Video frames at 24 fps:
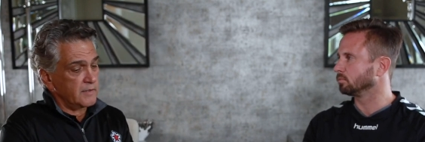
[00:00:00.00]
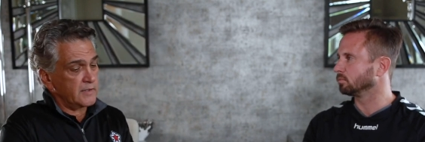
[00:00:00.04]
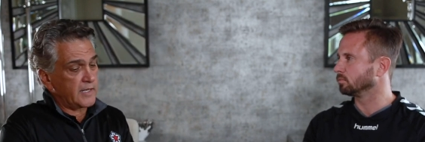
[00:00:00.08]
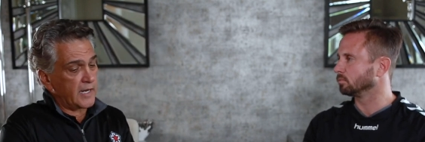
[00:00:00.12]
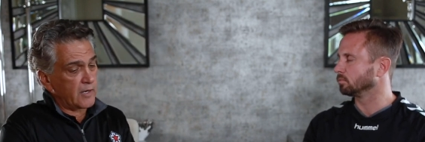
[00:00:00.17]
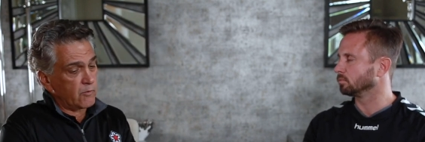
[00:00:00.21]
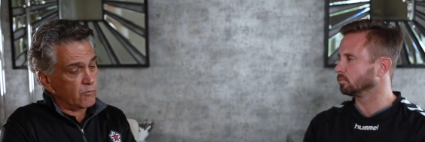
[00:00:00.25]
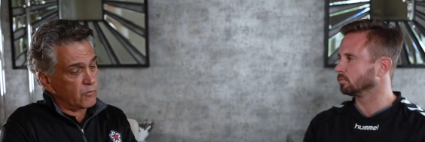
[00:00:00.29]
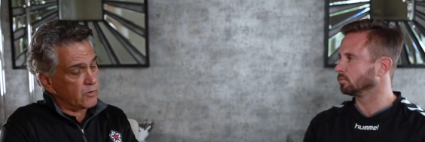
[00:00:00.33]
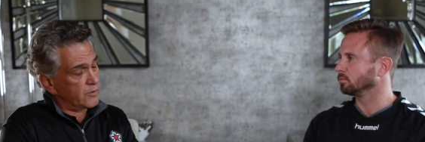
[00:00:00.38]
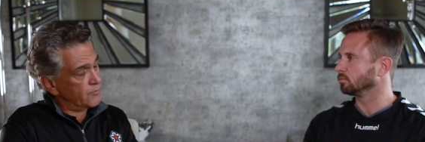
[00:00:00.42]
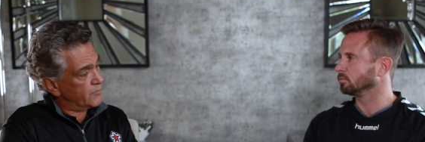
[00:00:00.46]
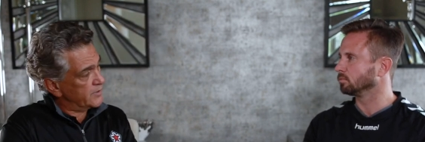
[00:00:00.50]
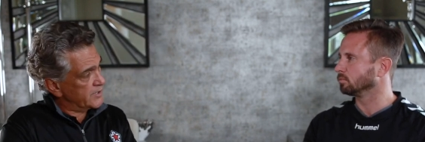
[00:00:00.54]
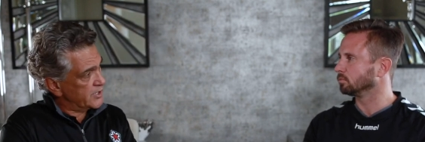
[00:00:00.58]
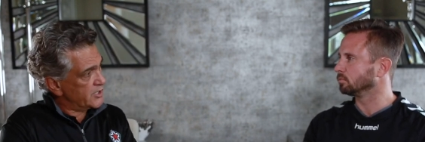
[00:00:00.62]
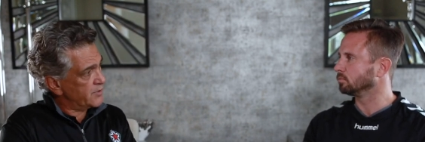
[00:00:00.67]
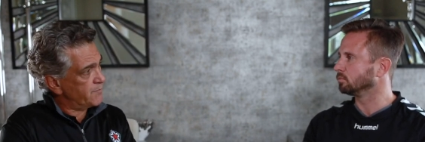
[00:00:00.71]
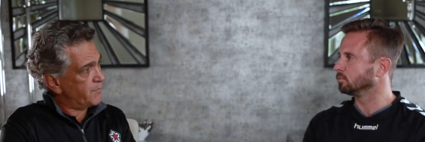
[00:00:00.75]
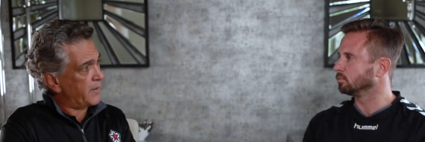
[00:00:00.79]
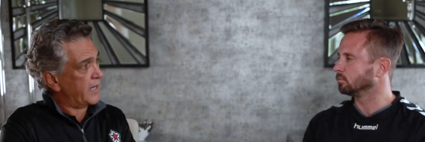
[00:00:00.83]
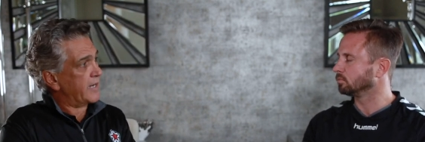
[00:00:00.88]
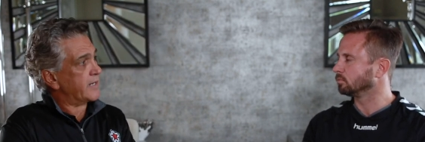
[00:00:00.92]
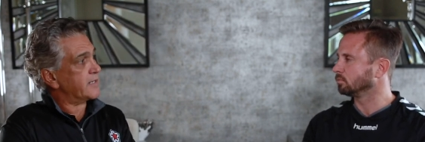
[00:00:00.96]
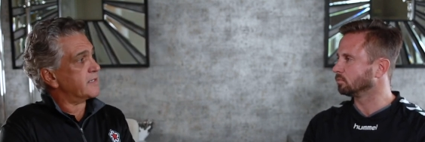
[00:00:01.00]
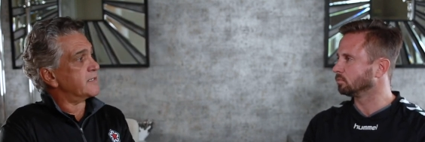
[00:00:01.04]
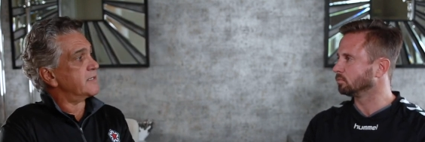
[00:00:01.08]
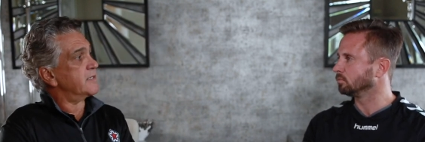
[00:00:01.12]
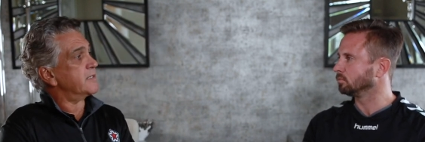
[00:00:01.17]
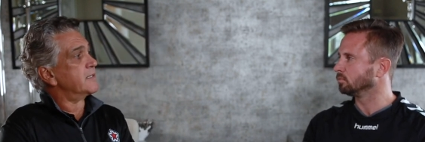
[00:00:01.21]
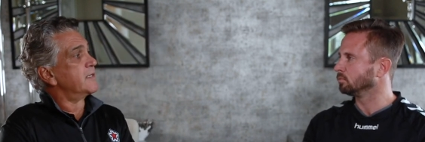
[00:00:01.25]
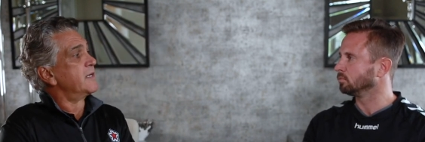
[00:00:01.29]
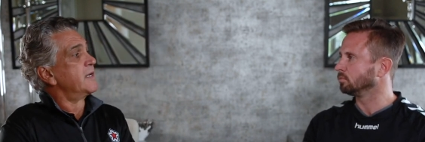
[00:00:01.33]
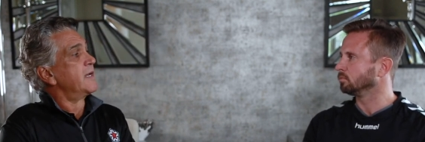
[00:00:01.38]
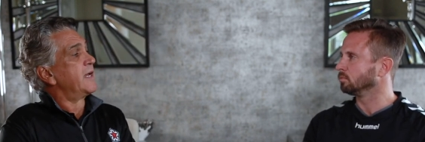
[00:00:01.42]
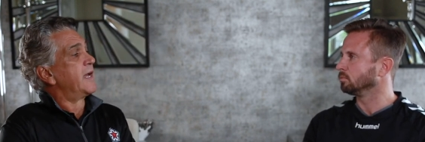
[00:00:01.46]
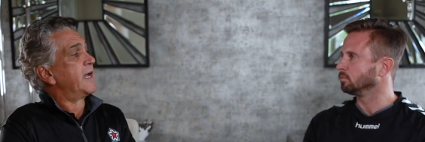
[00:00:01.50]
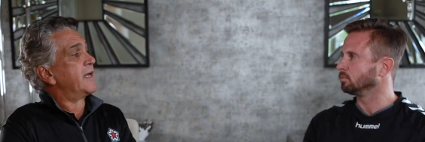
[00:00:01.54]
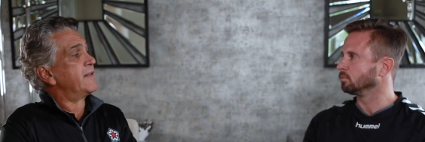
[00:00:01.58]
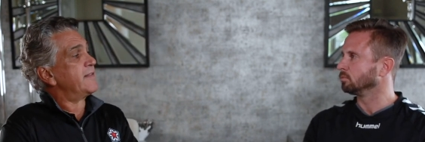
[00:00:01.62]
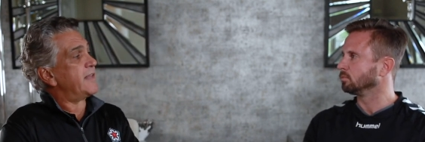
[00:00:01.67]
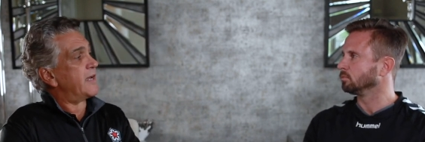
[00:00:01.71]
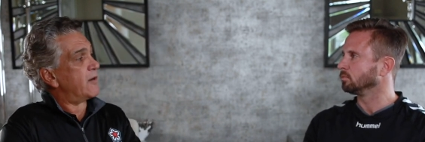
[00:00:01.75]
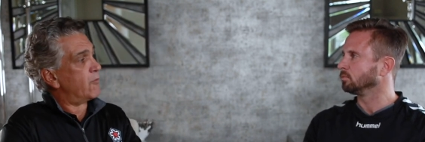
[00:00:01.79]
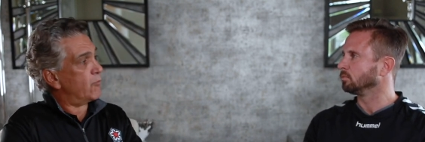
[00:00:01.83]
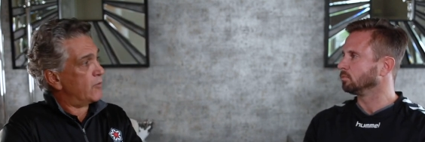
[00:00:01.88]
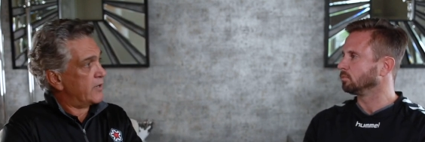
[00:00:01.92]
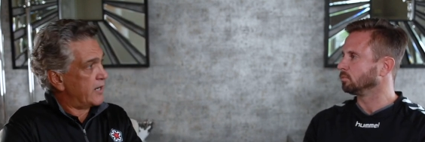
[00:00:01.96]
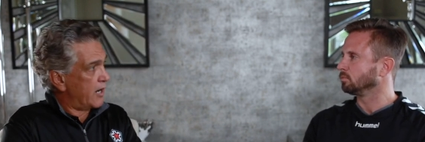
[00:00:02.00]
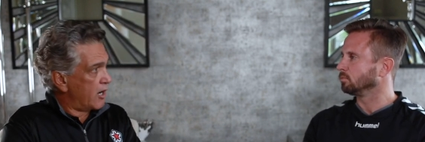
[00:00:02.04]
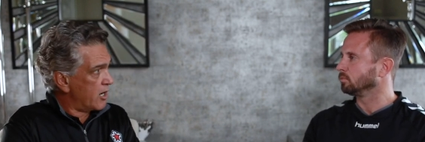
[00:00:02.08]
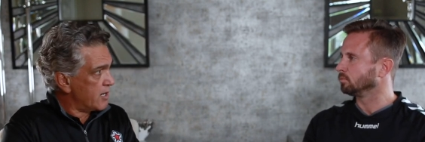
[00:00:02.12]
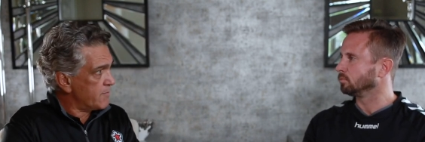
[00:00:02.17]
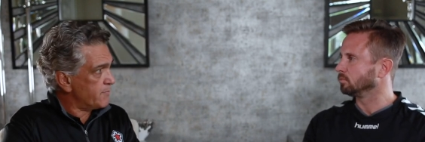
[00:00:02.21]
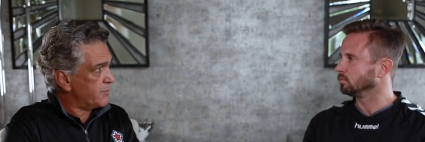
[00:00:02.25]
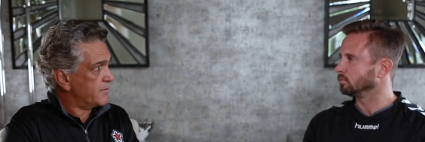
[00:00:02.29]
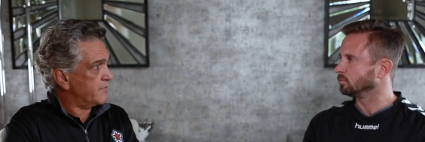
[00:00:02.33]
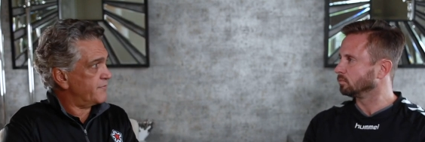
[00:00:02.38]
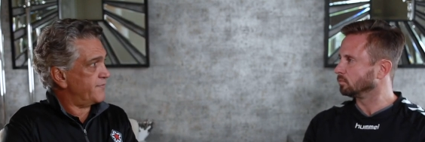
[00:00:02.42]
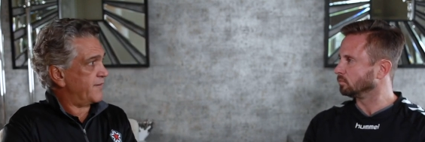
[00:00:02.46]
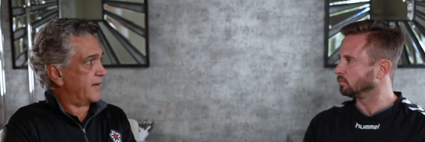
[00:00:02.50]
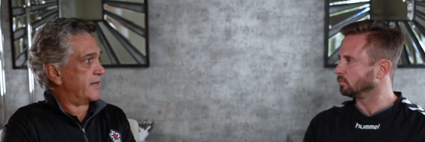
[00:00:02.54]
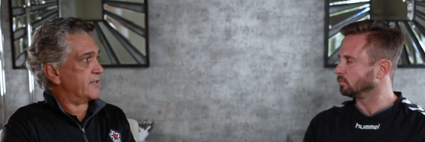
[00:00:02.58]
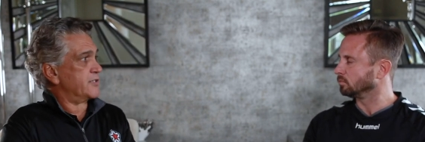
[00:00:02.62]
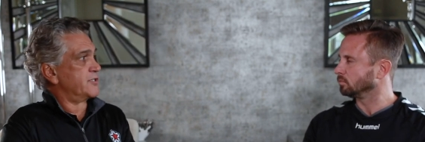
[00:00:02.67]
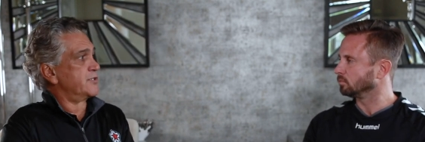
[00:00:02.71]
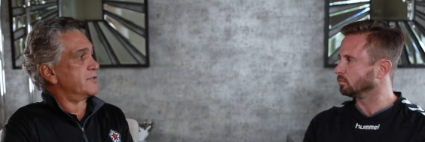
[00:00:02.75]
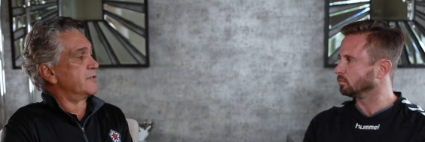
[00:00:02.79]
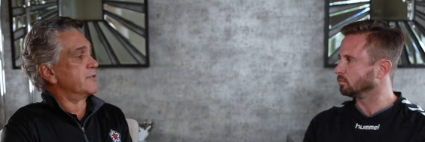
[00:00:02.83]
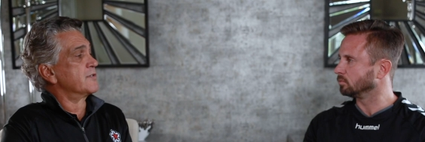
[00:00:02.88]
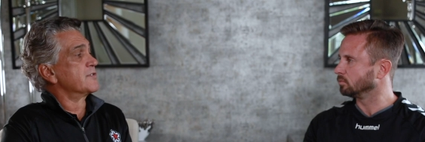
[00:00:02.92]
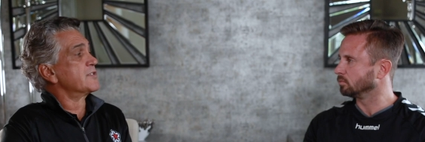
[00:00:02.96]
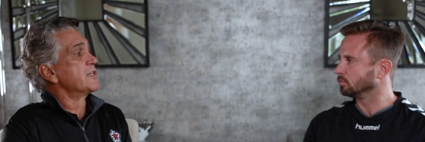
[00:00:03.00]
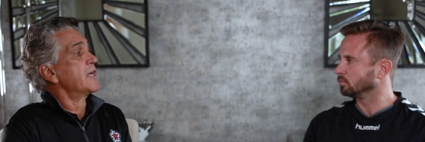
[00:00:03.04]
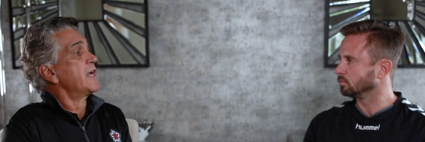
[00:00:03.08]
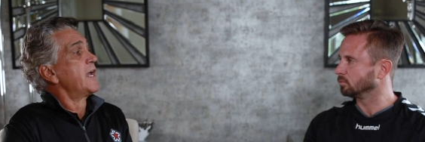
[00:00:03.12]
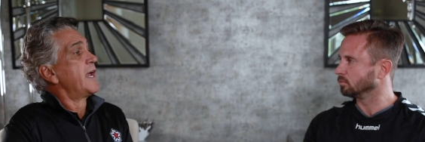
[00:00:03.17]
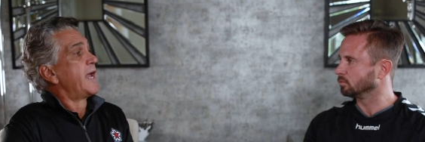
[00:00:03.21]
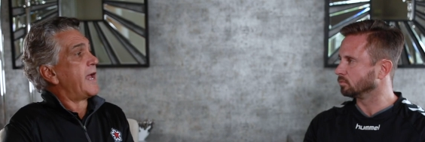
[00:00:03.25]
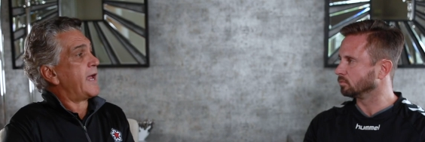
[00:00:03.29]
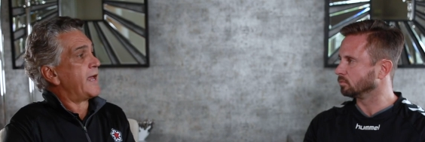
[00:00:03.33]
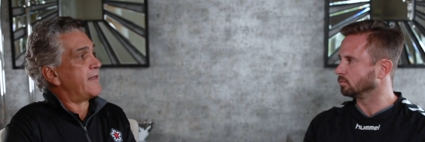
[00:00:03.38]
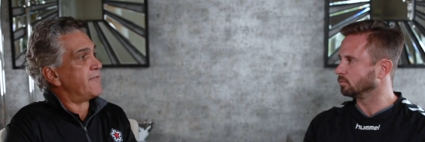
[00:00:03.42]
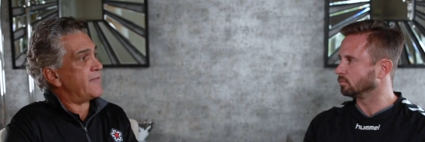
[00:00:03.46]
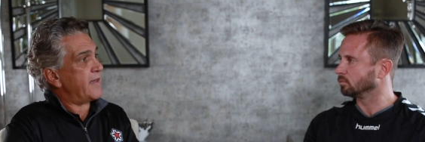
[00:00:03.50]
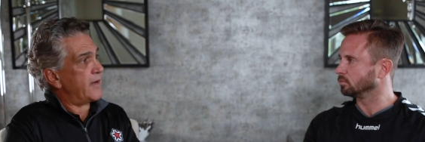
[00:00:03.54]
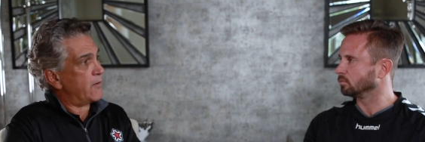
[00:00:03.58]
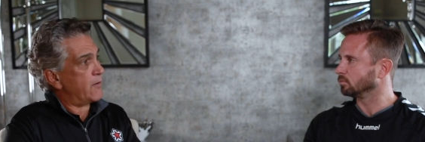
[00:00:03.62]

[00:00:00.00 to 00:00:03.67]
Speaker 1: that we're respected and that we are professionals and